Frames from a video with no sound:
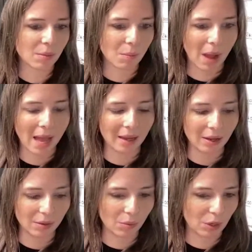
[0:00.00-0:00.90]

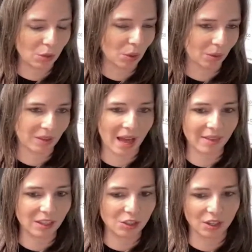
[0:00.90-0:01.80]
When you work with
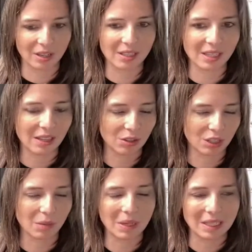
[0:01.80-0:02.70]
athletes, you're going to see
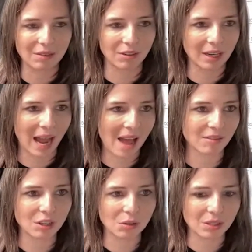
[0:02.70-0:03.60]
there's going to be different
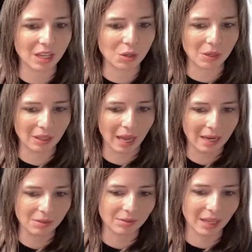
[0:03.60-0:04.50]
avenues that you can
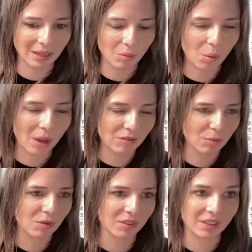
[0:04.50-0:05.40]
kind of get them away
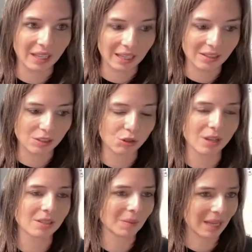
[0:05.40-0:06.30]
from overthinking to
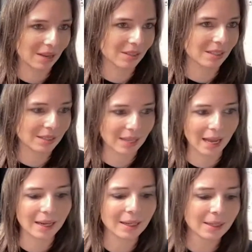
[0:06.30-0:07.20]
trust something else
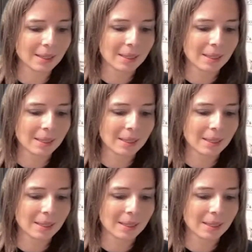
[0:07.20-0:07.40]
instead.